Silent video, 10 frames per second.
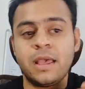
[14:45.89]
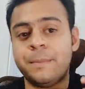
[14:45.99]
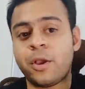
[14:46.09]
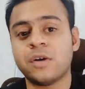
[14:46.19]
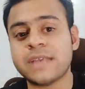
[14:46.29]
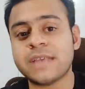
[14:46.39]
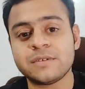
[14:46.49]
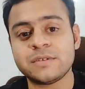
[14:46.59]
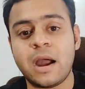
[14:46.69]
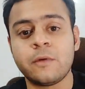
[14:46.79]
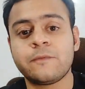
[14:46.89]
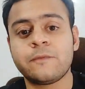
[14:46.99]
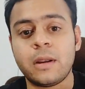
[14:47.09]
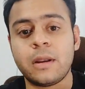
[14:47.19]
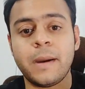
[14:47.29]
because I was out
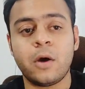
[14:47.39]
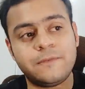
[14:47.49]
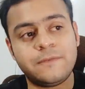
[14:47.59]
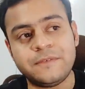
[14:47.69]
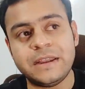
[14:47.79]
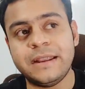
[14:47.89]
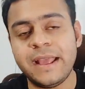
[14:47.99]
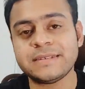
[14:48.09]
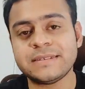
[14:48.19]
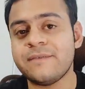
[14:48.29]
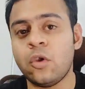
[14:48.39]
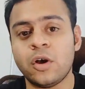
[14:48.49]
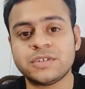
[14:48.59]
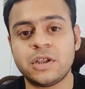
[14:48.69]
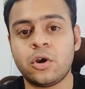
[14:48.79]
for about 50 days, I've
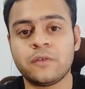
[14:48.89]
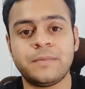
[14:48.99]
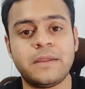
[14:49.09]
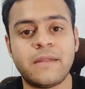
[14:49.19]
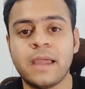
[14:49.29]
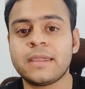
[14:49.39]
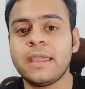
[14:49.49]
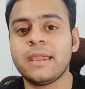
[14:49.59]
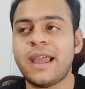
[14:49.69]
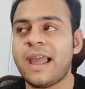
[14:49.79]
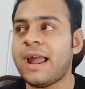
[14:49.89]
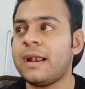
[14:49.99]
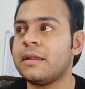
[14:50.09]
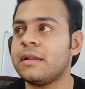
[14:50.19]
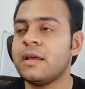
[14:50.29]
lost a lot of my ranking
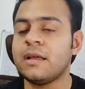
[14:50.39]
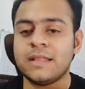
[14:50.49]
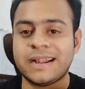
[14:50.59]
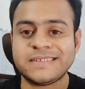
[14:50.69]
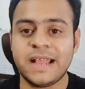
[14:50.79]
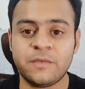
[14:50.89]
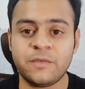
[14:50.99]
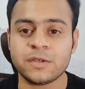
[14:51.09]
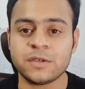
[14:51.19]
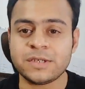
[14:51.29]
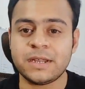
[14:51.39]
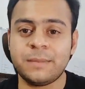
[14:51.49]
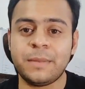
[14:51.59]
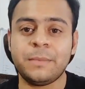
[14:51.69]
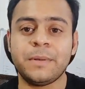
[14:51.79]
and that sales velocity
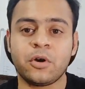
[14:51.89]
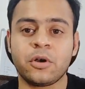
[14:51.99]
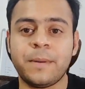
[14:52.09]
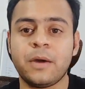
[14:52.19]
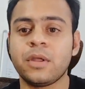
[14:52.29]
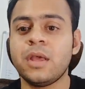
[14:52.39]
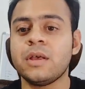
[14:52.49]
that people talk about.